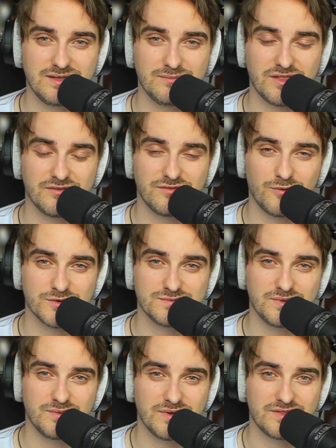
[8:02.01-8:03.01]
May the force
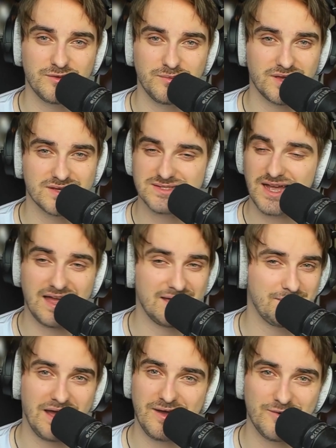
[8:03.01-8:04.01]
be with you, because I
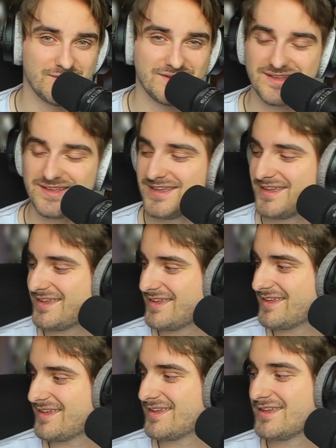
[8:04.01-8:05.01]
am out.
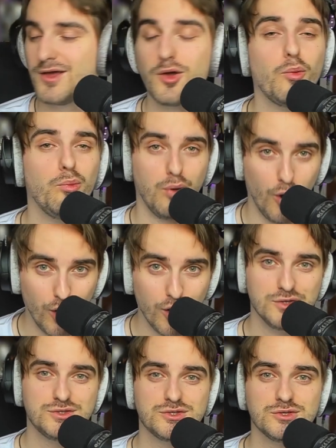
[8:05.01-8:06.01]

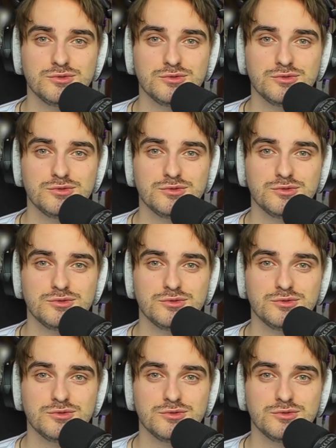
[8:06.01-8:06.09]
Peace.